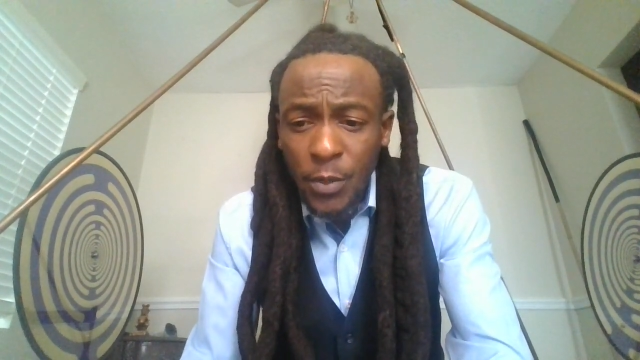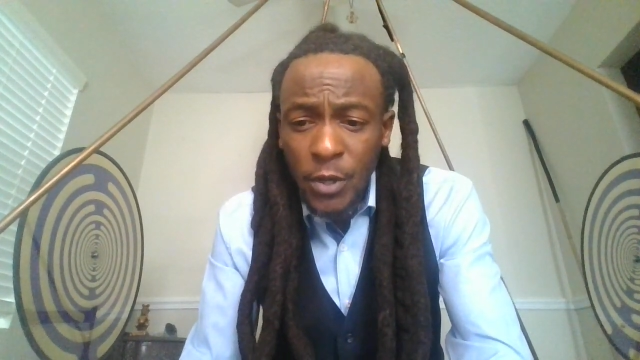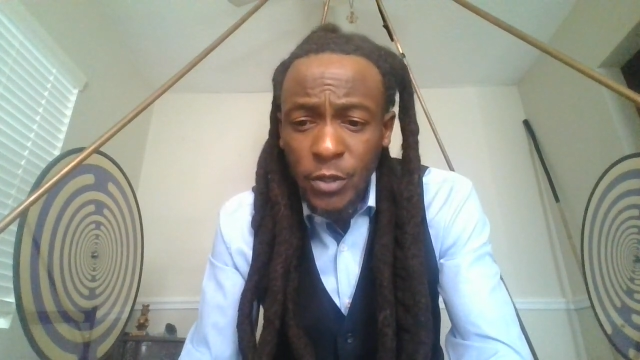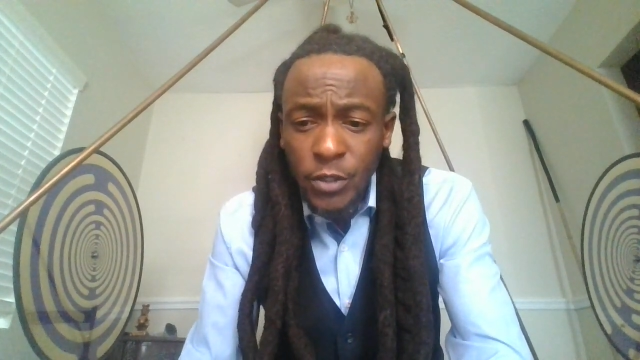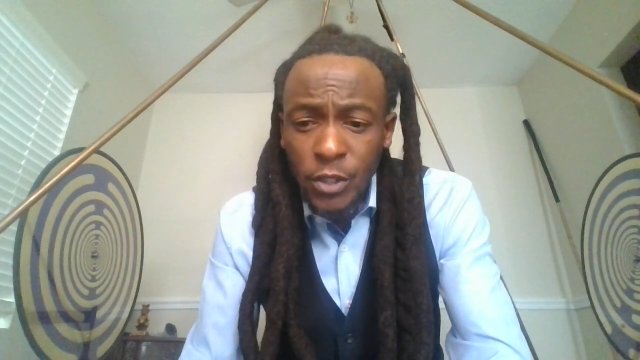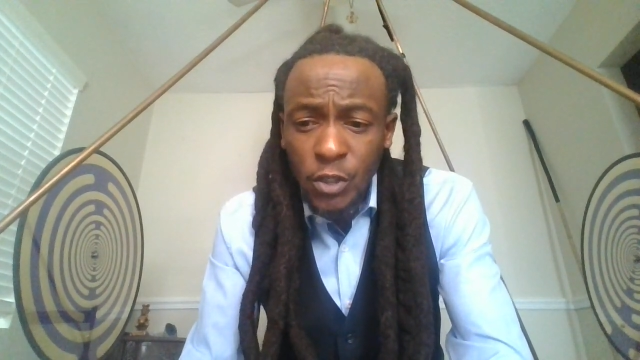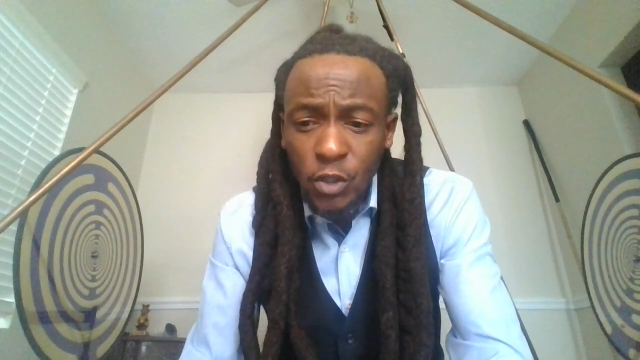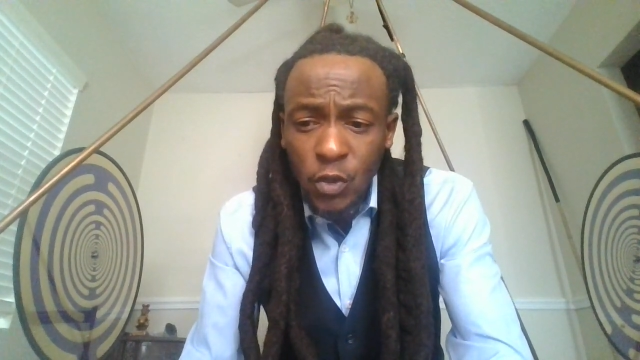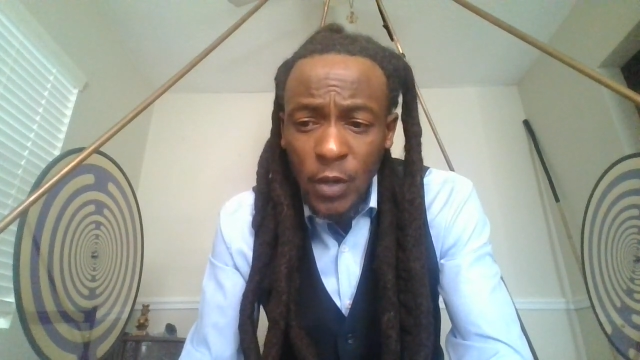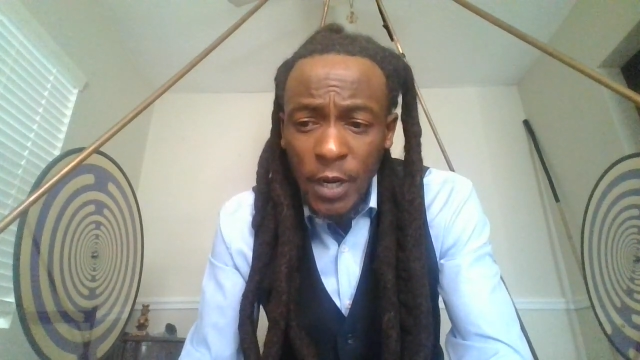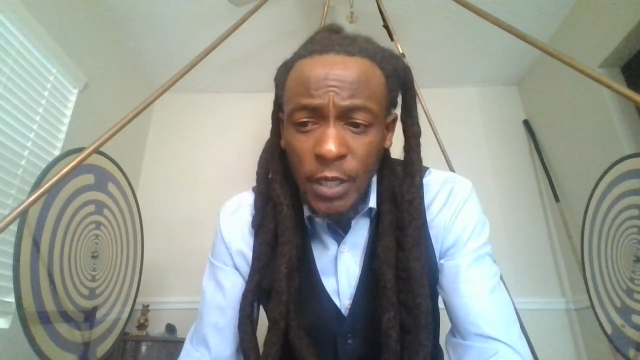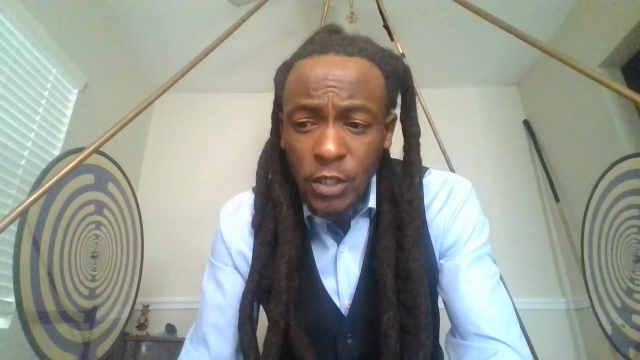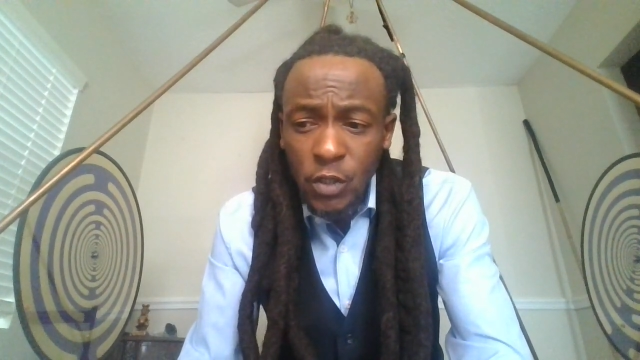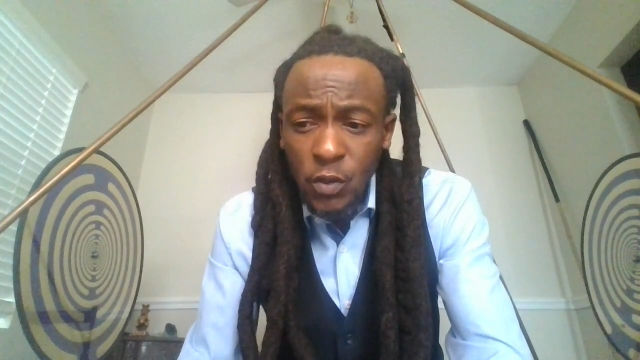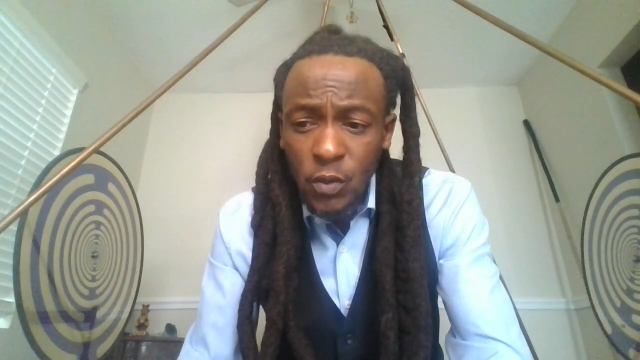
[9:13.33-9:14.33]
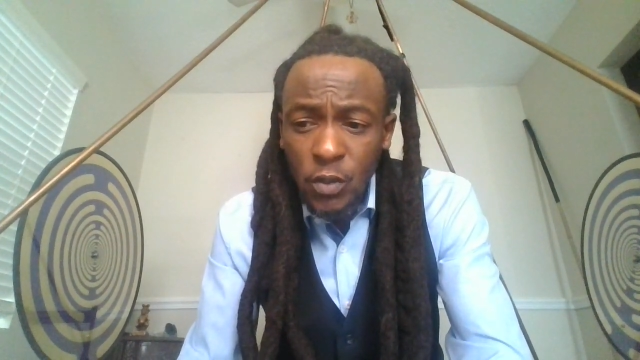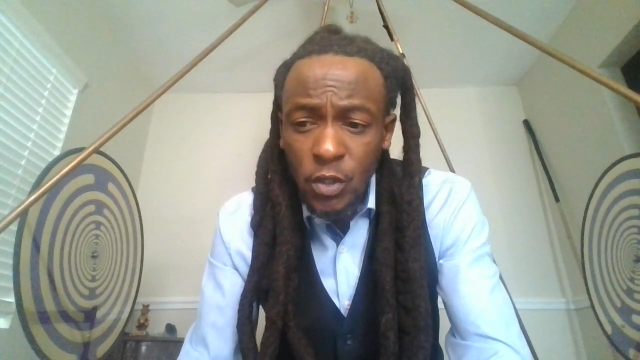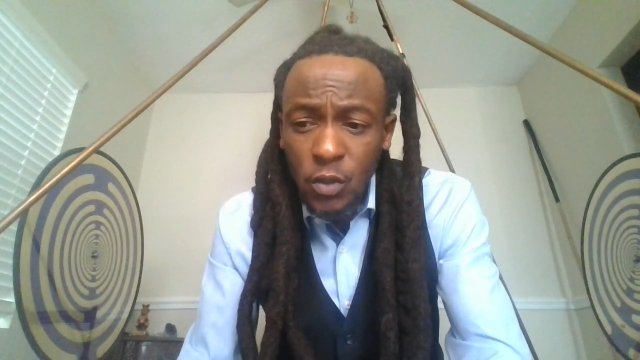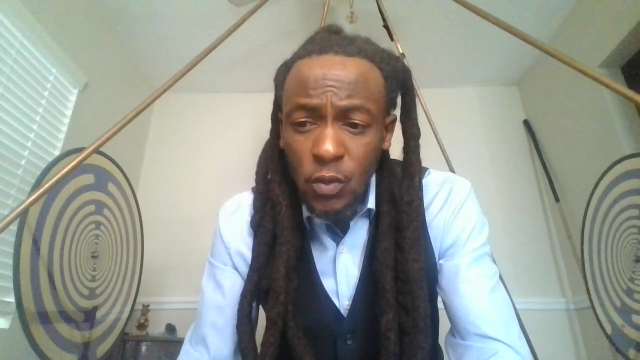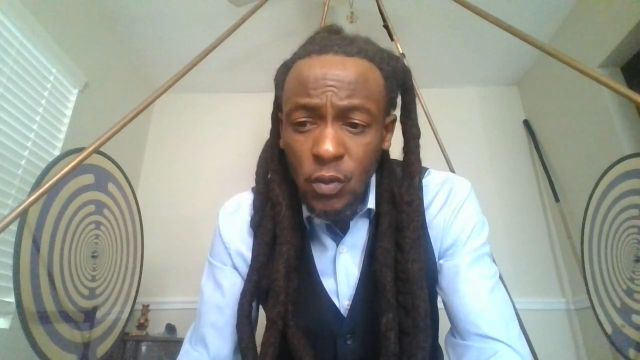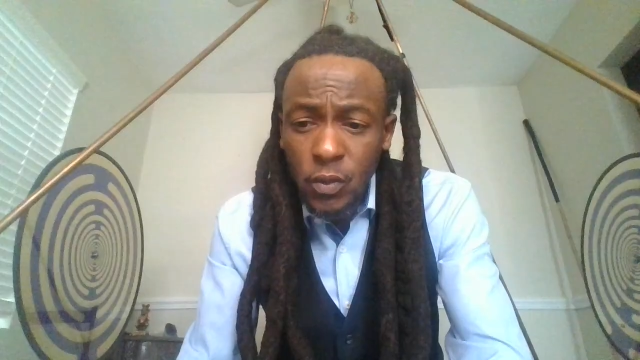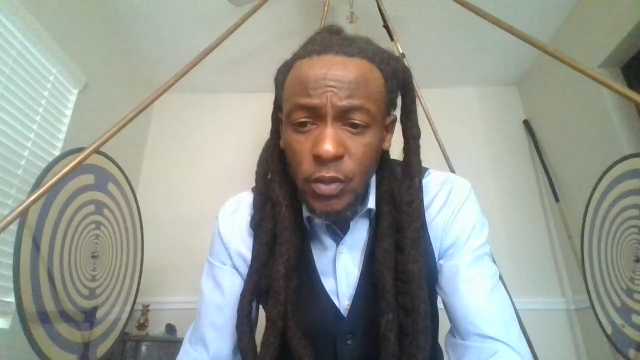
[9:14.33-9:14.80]
person trying to
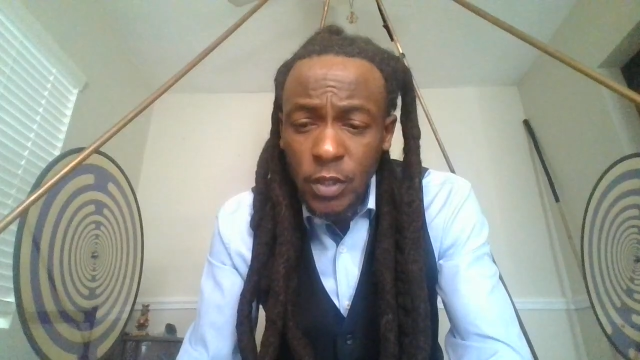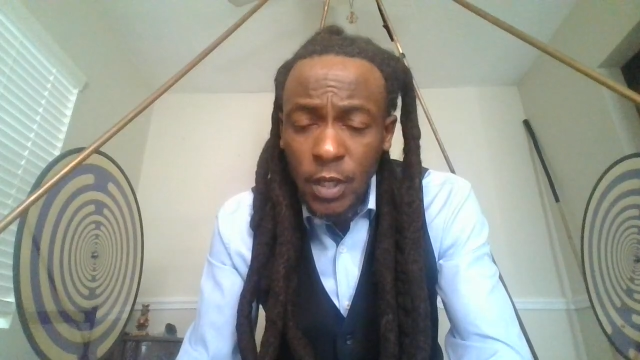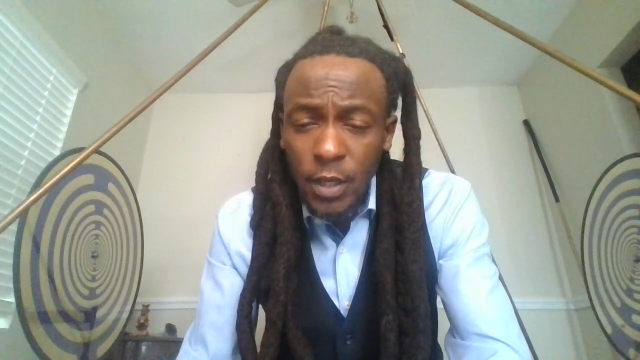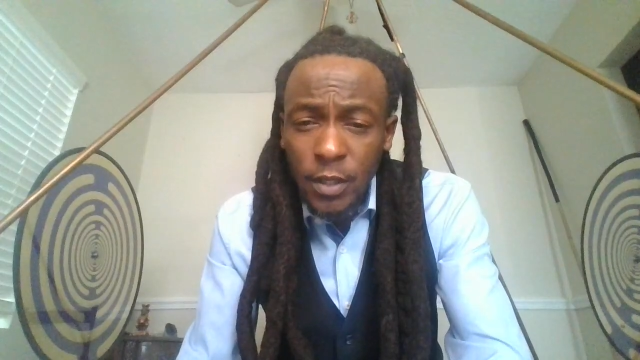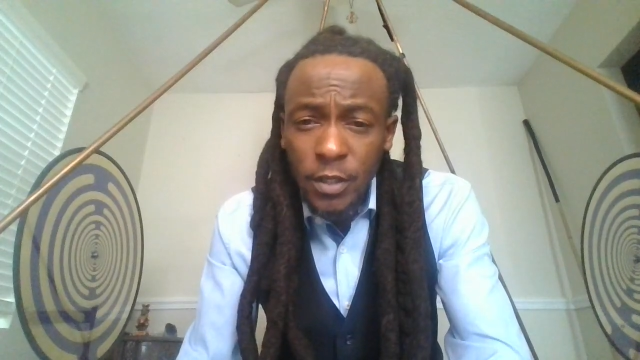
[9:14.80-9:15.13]
use